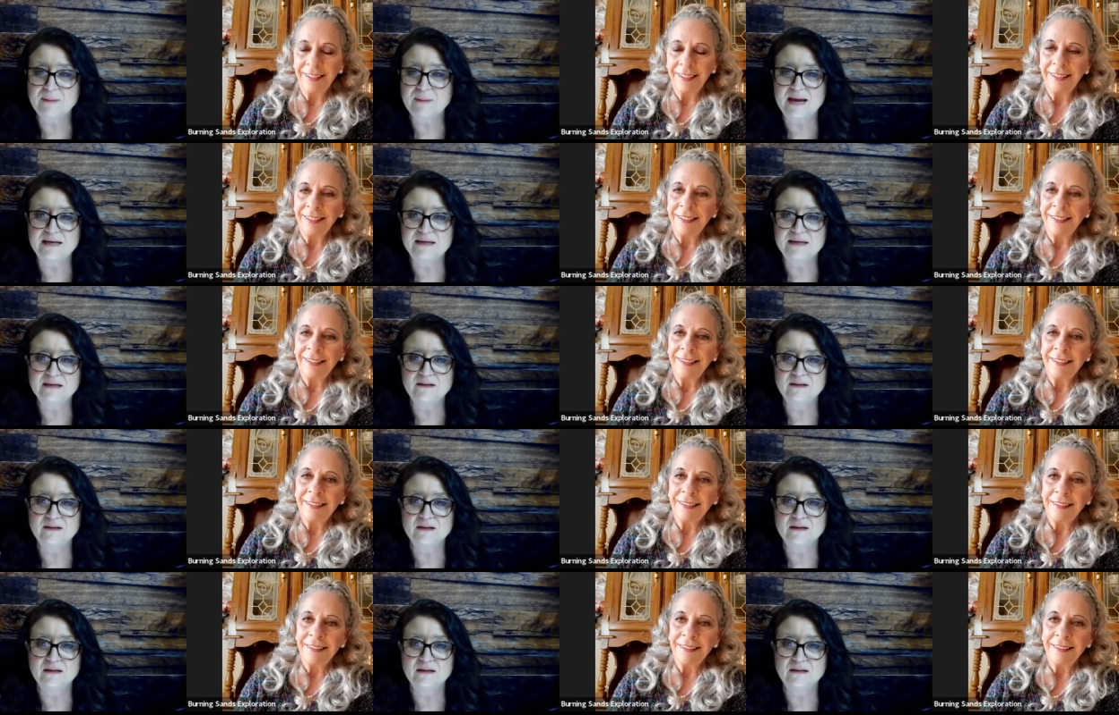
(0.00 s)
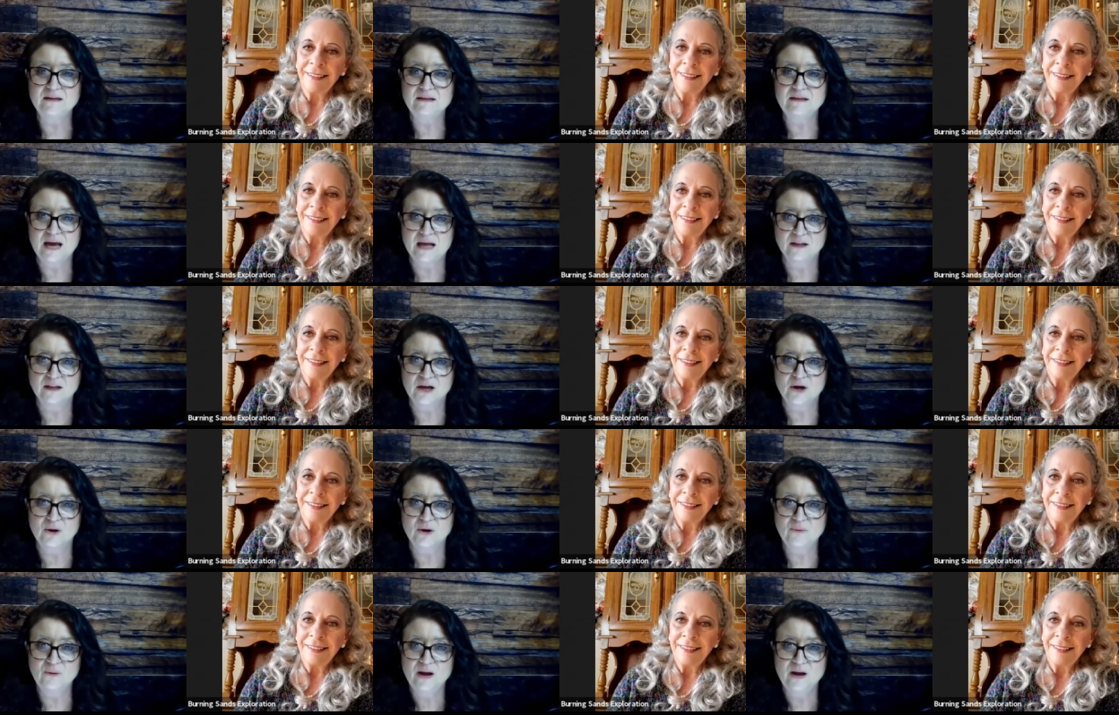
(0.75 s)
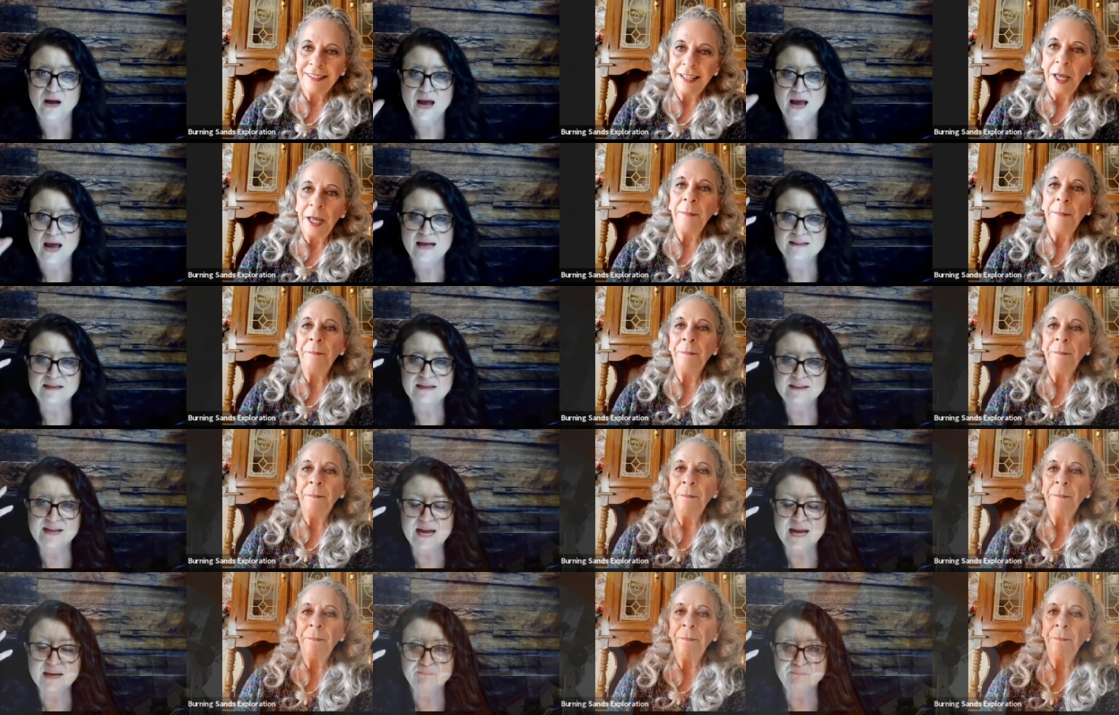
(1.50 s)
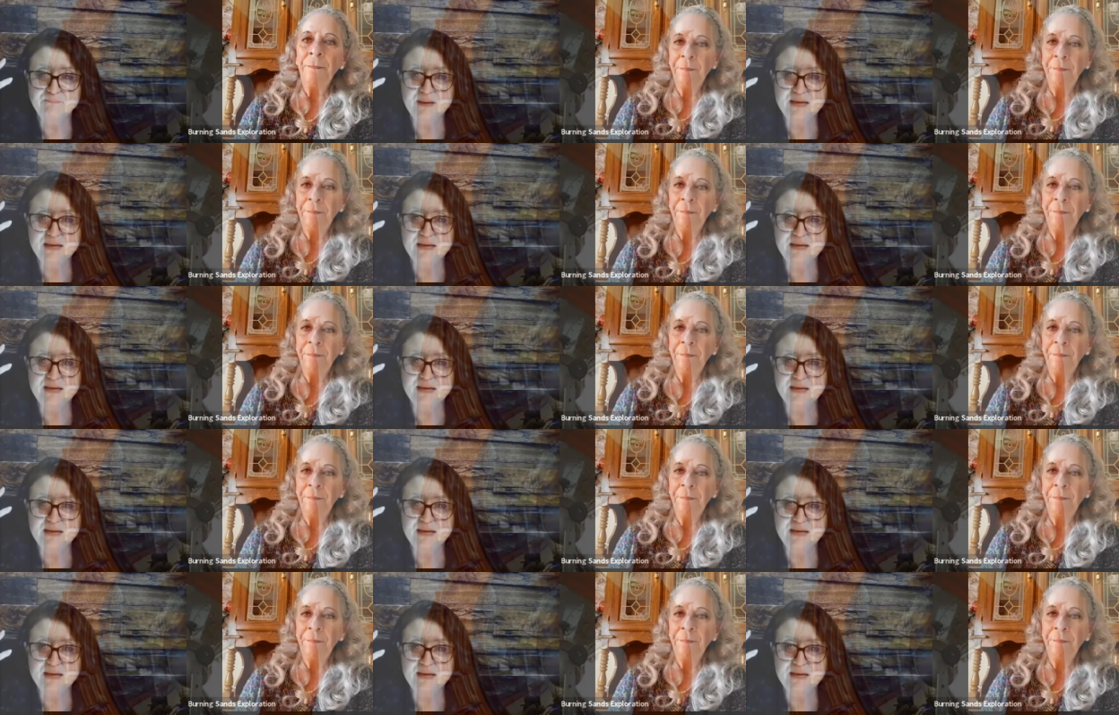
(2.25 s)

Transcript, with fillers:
Speaker 1: painted yellow and then mm-hmm. they had